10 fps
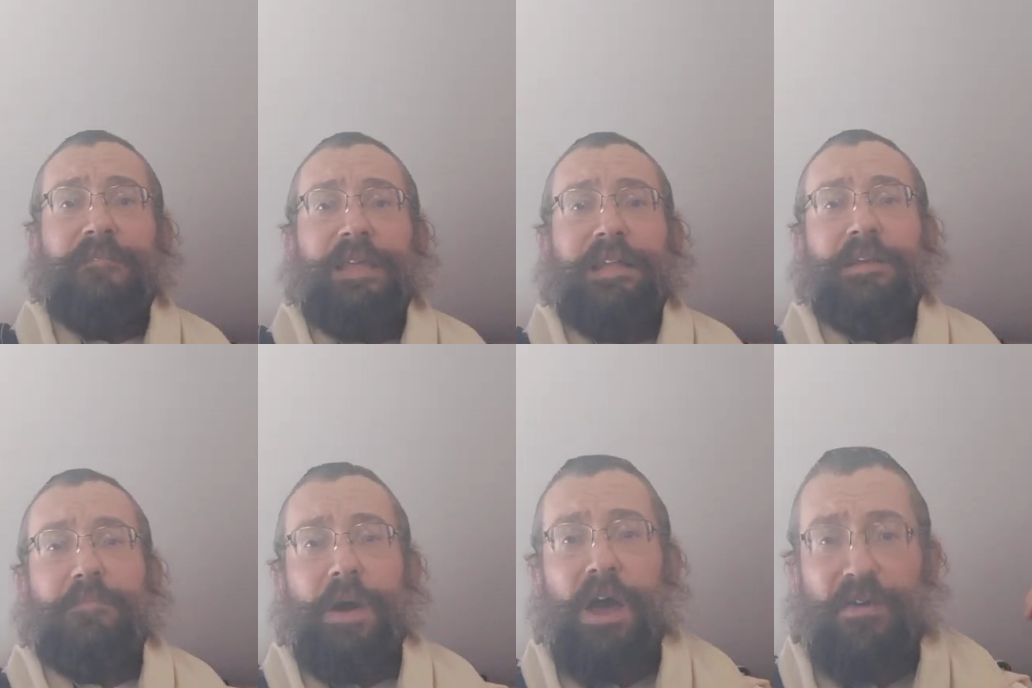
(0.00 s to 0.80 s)
that
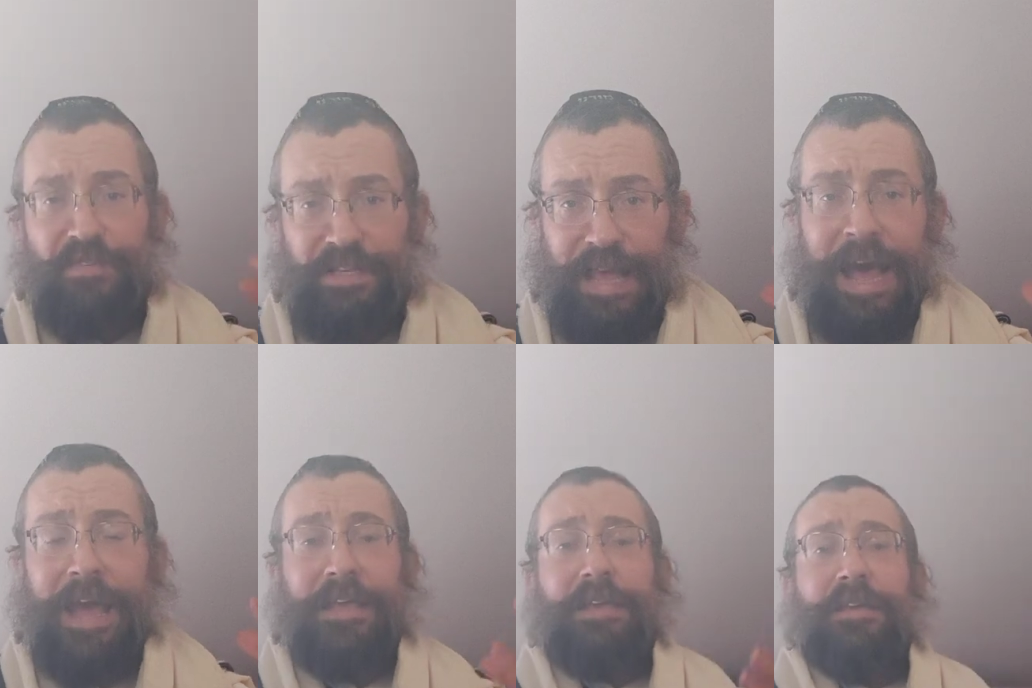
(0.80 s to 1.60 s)
above is
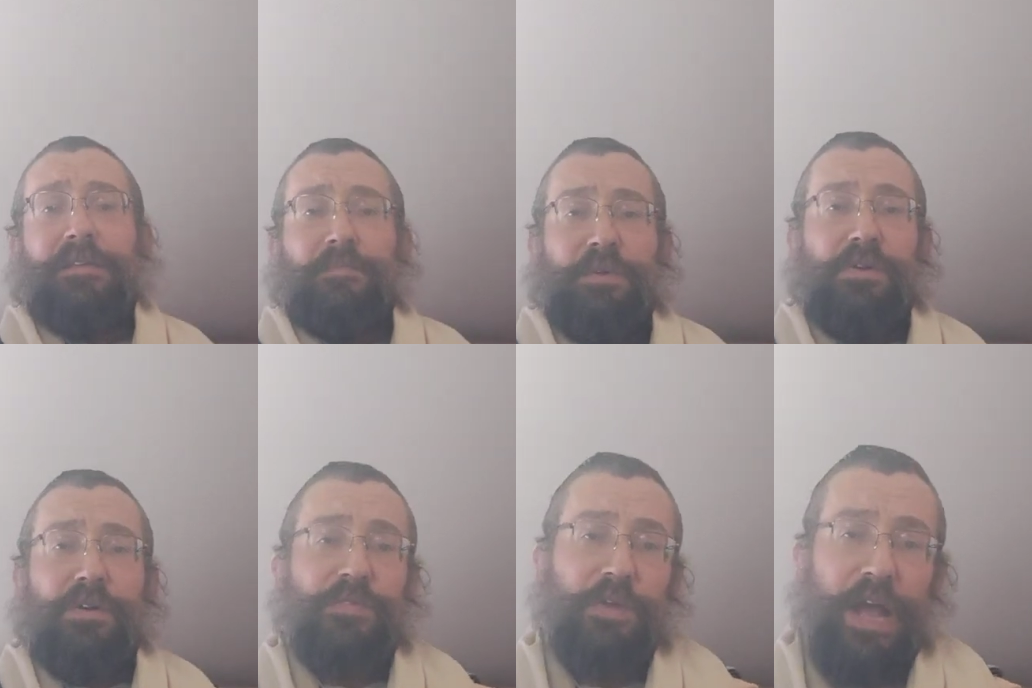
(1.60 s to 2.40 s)
Ayin,
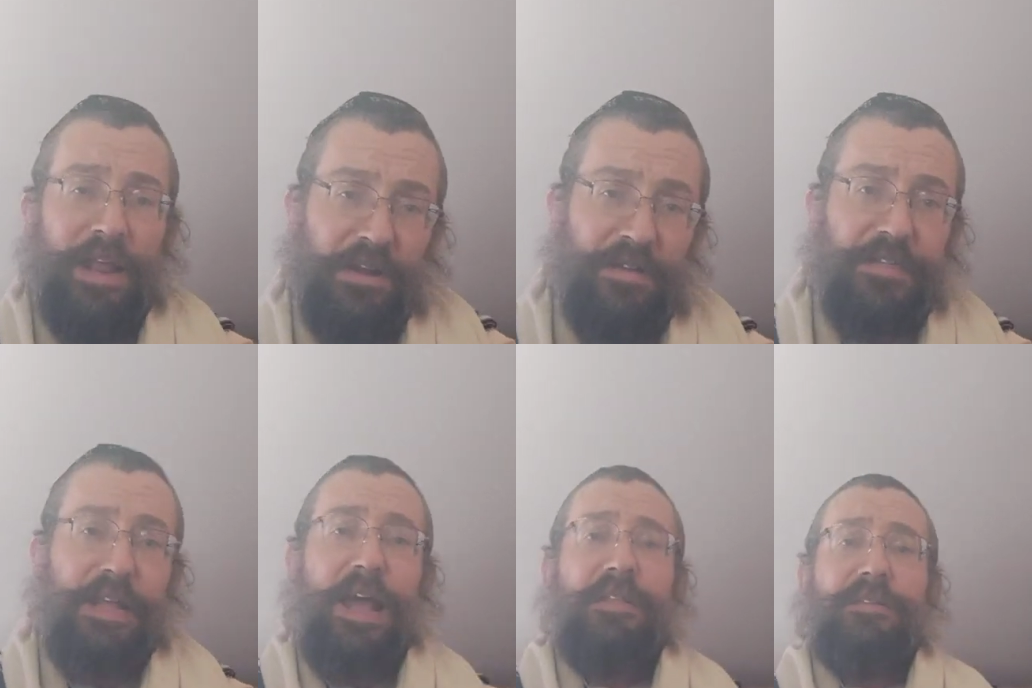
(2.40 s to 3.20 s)
because we can't
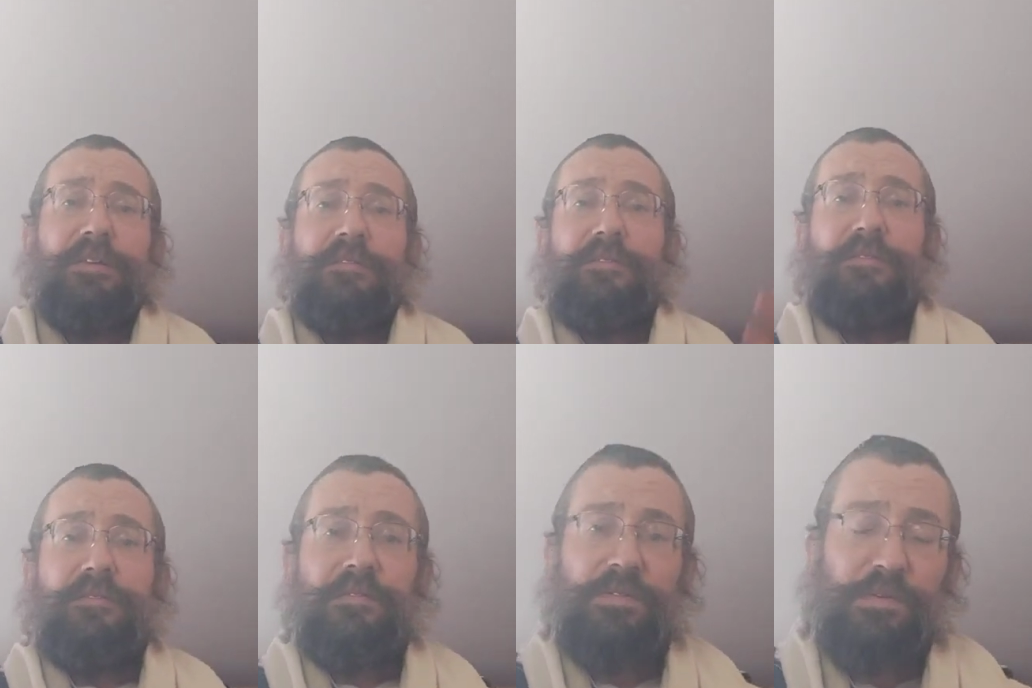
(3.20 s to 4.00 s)
understand it,
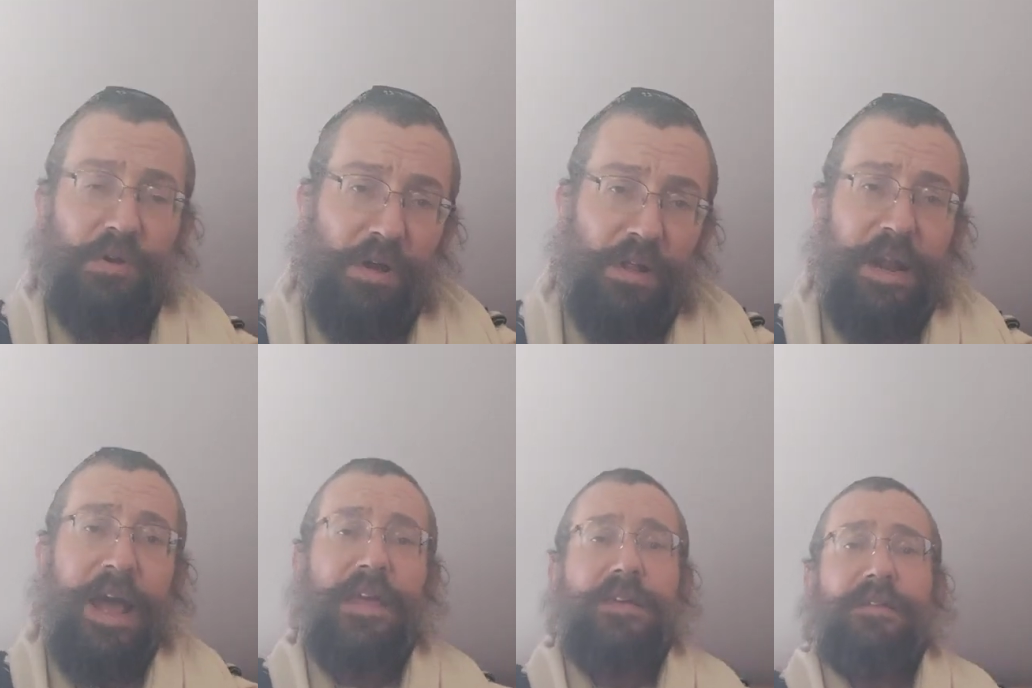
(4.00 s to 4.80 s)
so we call it
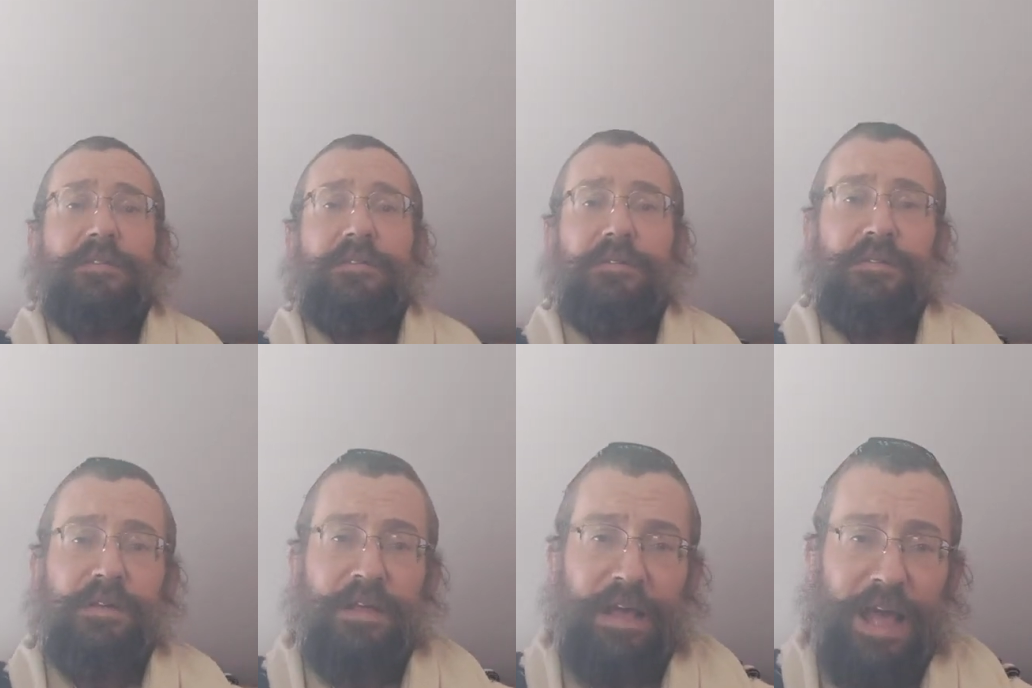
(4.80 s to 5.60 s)
Ayin,
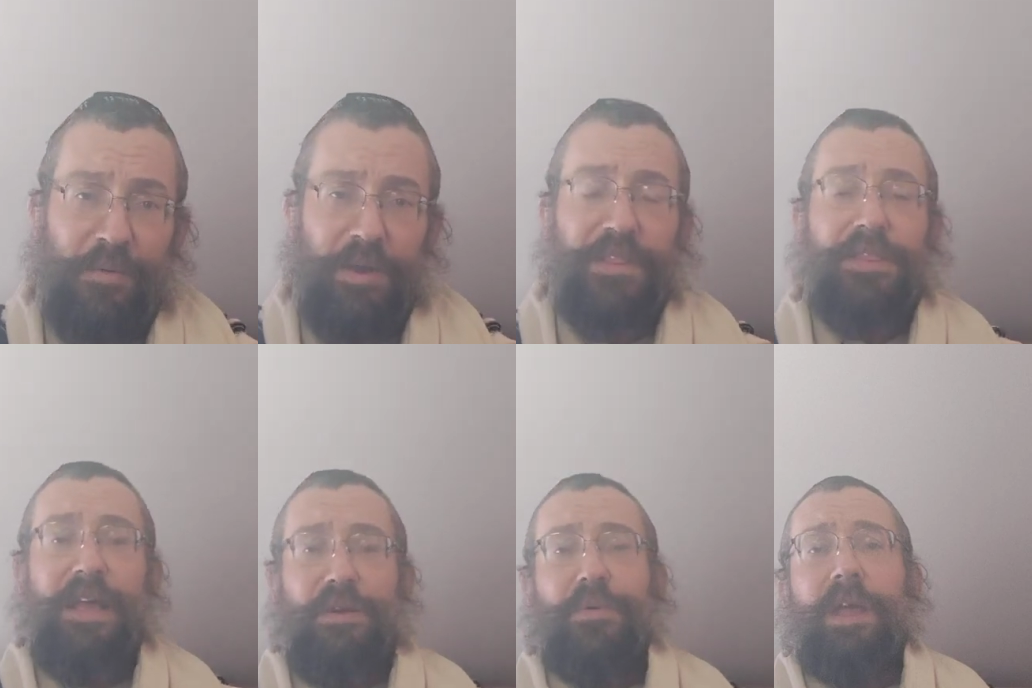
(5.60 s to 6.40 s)
and we
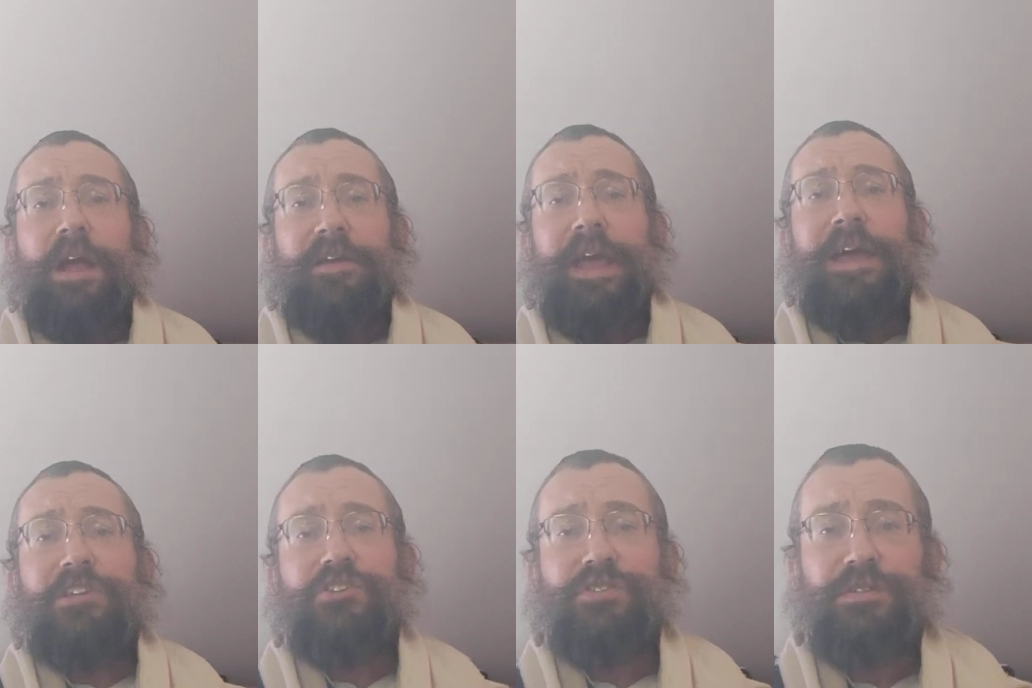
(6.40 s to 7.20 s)
think we are
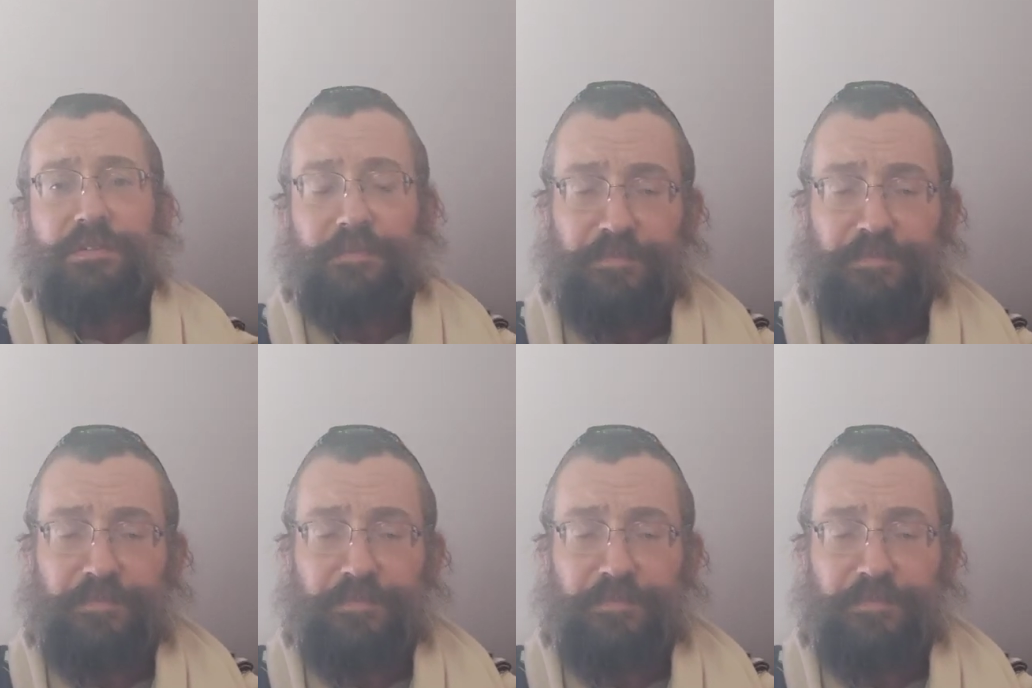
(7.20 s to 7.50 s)
Yesh.